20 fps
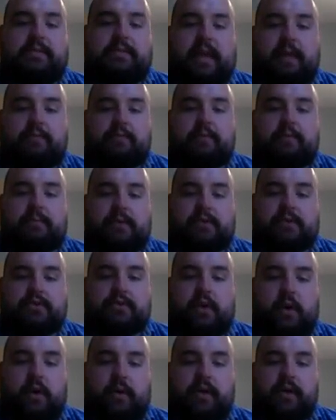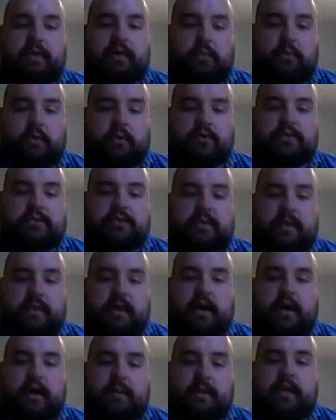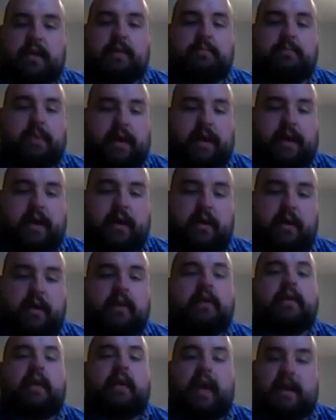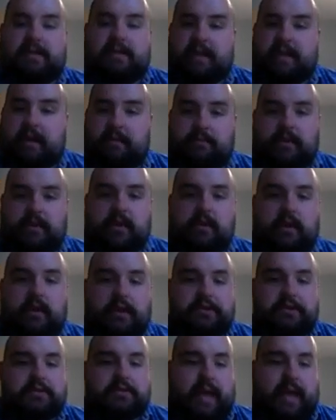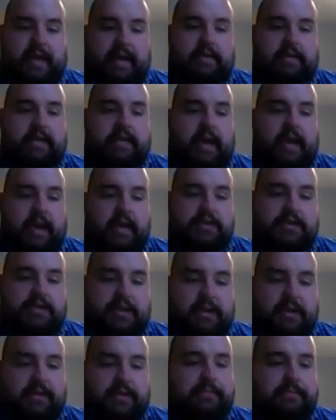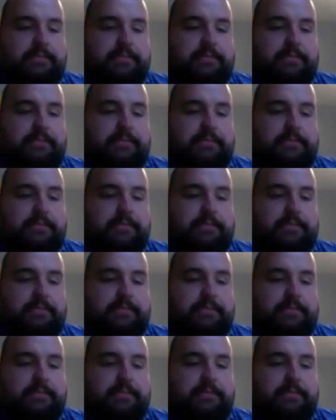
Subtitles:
them from controlling portions of the Ottoman Empire and bringing countries back into Asia.